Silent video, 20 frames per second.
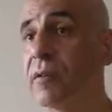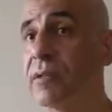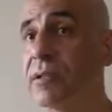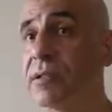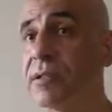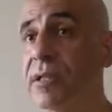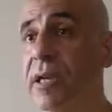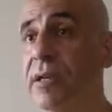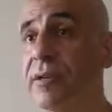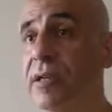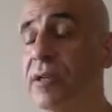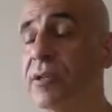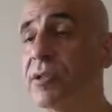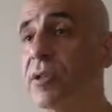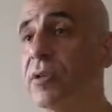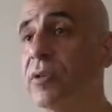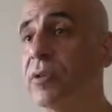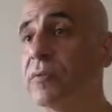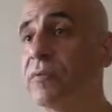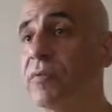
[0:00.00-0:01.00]
I was 10 years
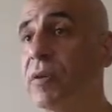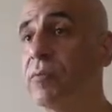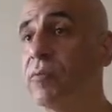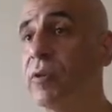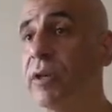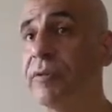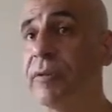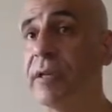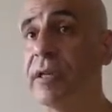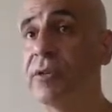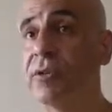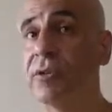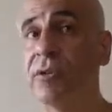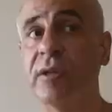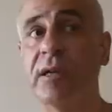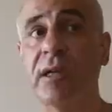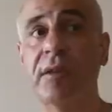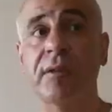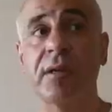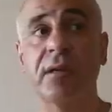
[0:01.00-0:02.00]
old, from one day to
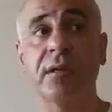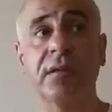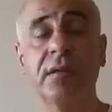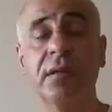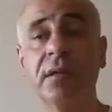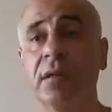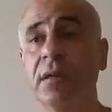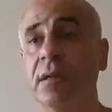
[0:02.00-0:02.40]
another,